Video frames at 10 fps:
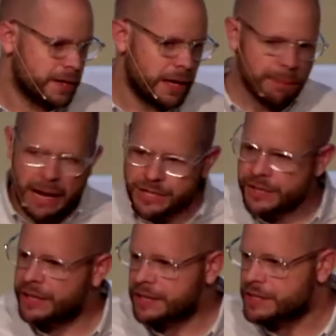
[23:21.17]
Imagine
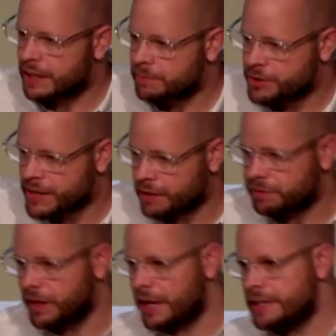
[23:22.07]
the next time you take a
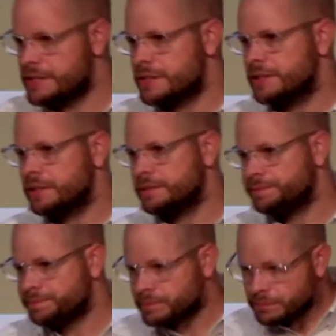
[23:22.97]
flight,
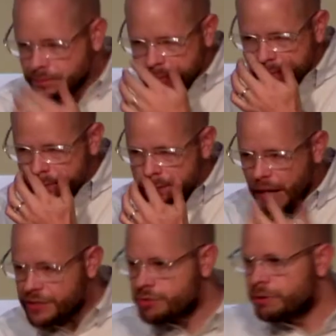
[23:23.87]
as you